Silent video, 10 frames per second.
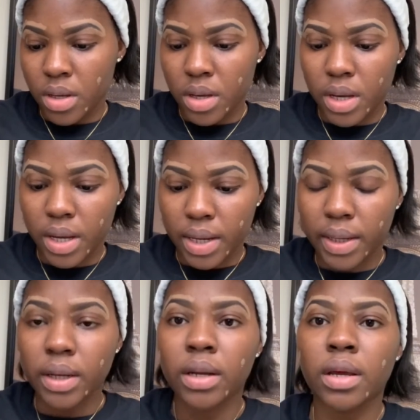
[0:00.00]

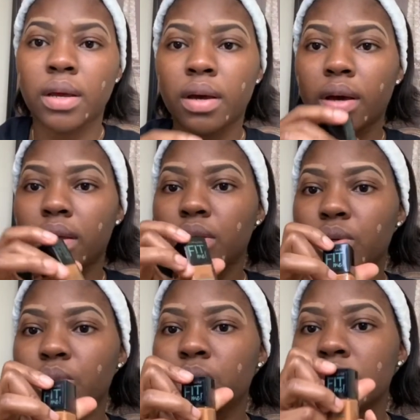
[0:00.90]
And I
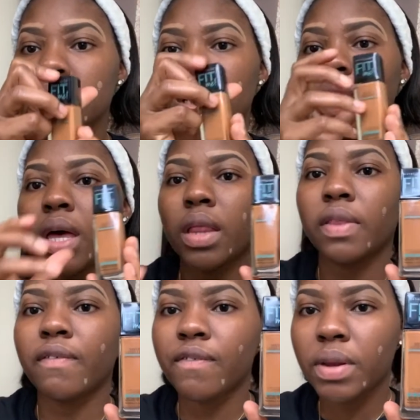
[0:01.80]
use the
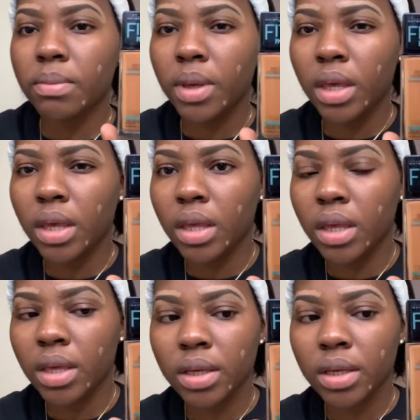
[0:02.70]
Fit Me,